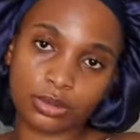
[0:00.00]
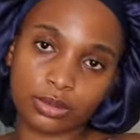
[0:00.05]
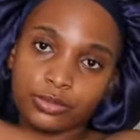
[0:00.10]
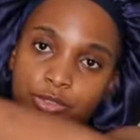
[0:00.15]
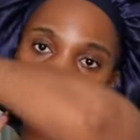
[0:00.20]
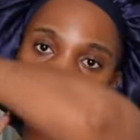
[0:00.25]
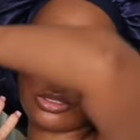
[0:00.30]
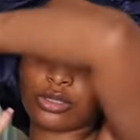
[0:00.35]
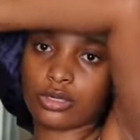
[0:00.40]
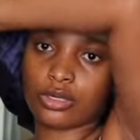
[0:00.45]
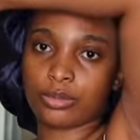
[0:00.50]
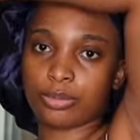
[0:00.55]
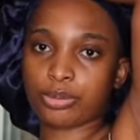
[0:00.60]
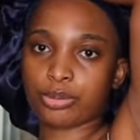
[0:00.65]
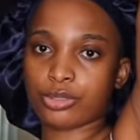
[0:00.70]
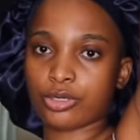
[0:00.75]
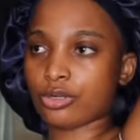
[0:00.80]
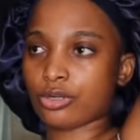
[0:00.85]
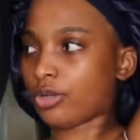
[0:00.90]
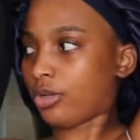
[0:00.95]
I'm just gonna
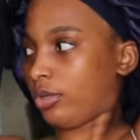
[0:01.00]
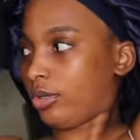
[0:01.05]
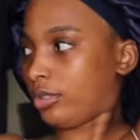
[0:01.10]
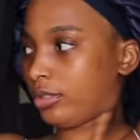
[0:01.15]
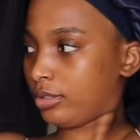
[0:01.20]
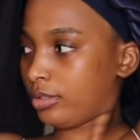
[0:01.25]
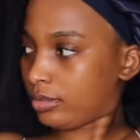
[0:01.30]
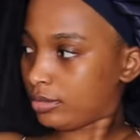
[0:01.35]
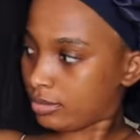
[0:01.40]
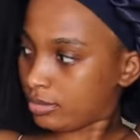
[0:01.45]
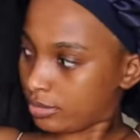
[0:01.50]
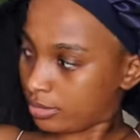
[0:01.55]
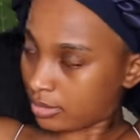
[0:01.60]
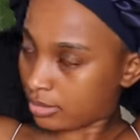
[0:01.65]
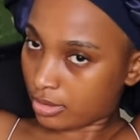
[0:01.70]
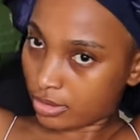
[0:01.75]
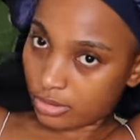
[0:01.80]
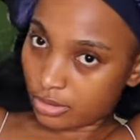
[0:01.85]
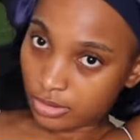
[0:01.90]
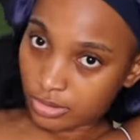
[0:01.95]
put it on
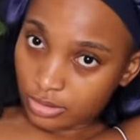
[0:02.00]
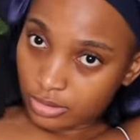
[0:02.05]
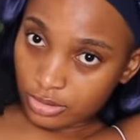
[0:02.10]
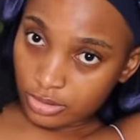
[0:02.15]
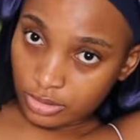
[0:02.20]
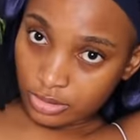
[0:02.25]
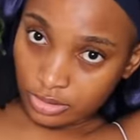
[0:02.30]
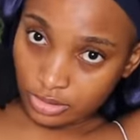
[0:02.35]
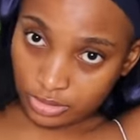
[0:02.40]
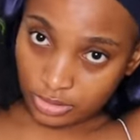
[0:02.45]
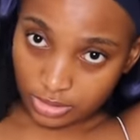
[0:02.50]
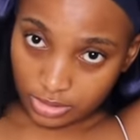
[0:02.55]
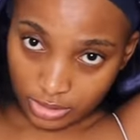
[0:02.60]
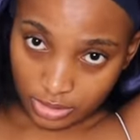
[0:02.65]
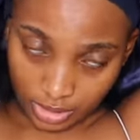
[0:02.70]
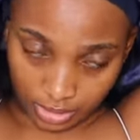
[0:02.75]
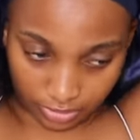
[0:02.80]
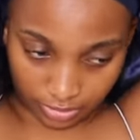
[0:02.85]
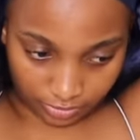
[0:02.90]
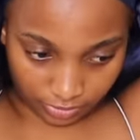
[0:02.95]
to
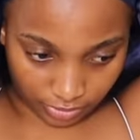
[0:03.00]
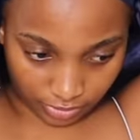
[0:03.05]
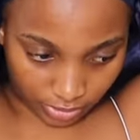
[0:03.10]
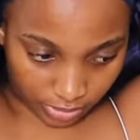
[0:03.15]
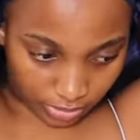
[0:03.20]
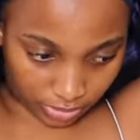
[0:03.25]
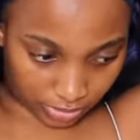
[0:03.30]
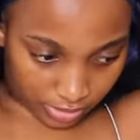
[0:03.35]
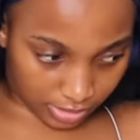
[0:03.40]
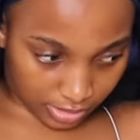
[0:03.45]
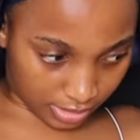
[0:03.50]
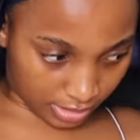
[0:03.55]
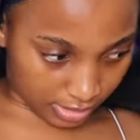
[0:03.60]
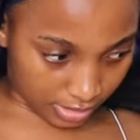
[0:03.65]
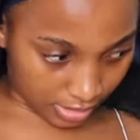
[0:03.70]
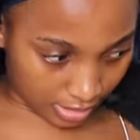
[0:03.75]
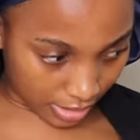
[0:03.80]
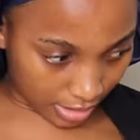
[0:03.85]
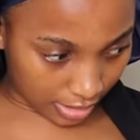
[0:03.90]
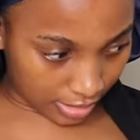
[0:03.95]
see if it
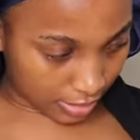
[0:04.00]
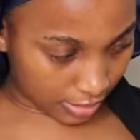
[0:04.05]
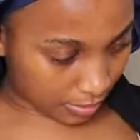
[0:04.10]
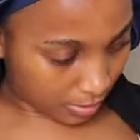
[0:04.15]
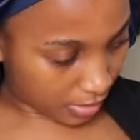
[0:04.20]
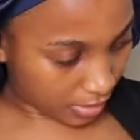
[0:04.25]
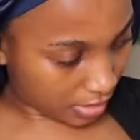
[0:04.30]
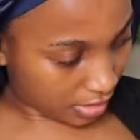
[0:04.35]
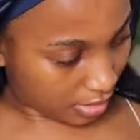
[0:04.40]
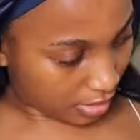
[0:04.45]
looks nice with